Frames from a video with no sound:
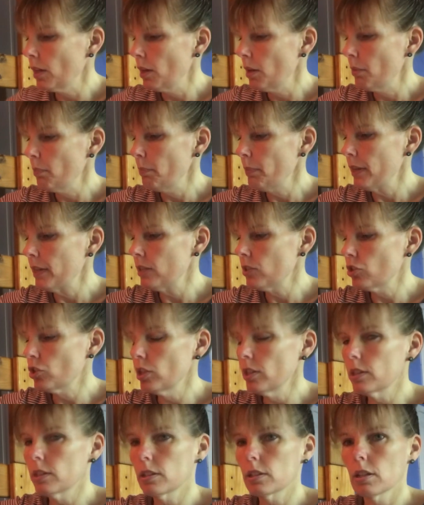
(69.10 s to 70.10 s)
pinch
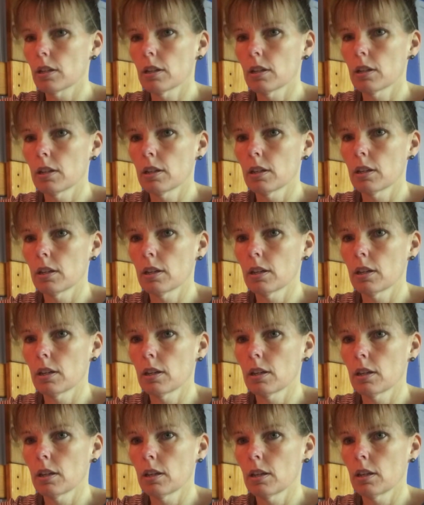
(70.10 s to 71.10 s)
it,
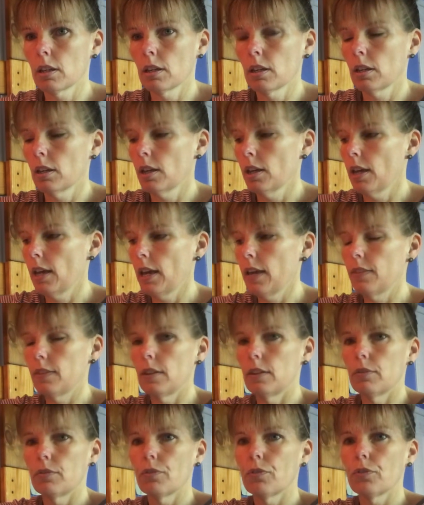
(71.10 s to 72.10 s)
and
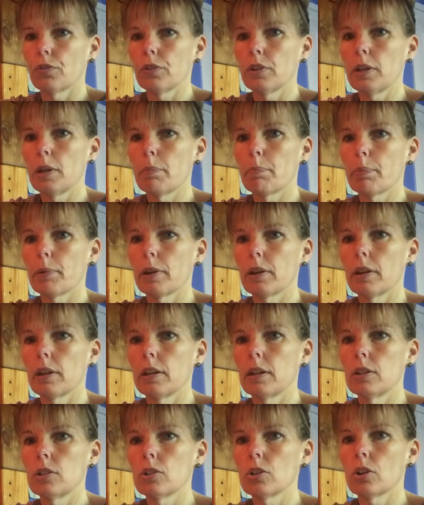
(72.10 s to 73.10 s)
then flip
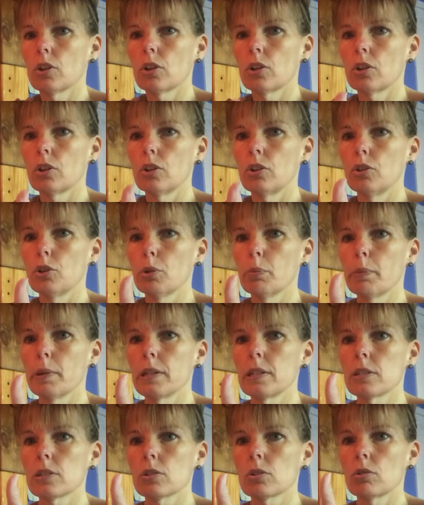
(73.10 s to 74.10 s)
and turn your
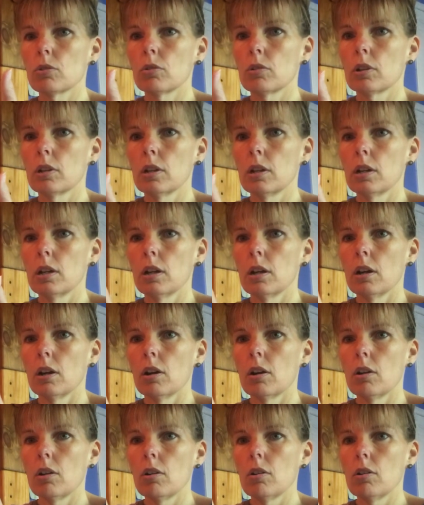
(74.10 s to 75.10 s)
pencil
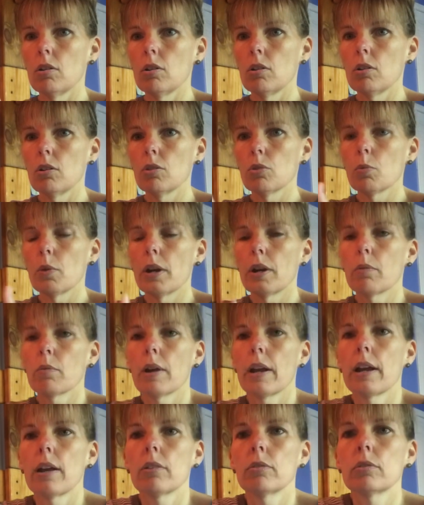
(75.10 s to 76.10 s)
all the way
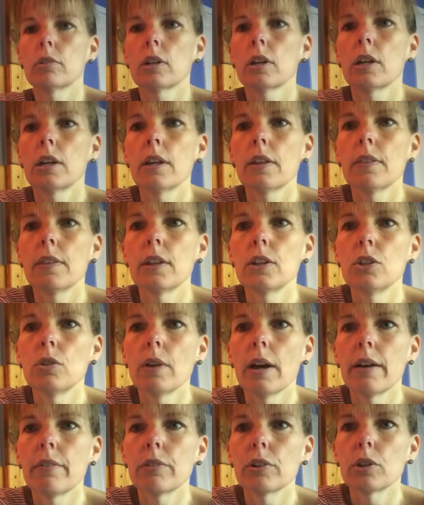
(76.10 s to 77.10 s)
around, then you
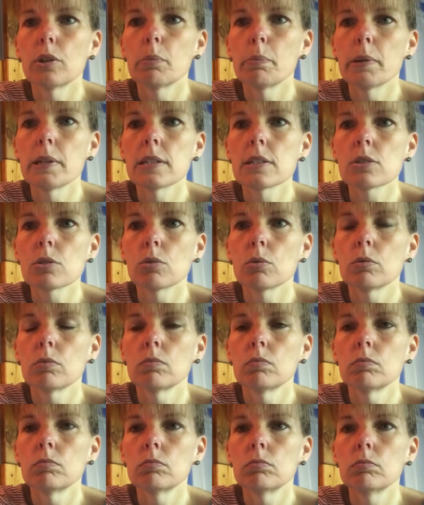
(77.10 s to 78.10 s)
have a good pencil
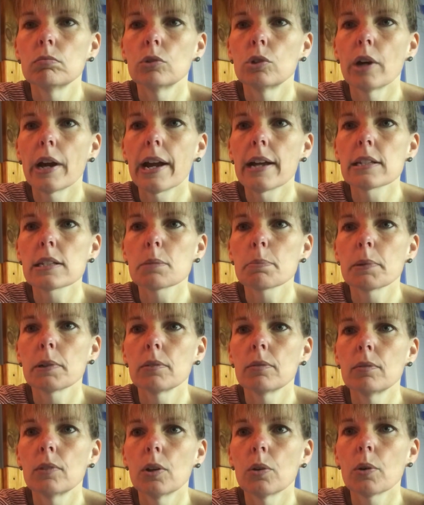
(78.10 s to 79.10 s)
grasp.
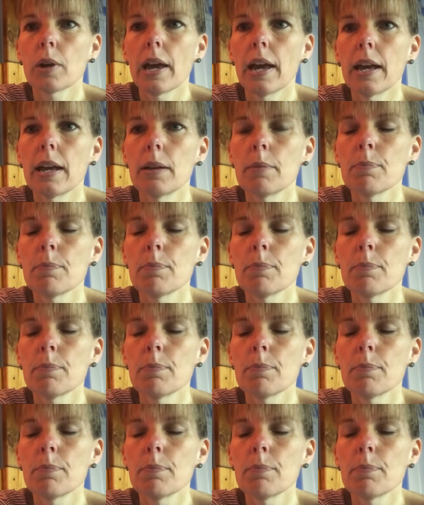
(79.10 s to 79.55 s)
Okay?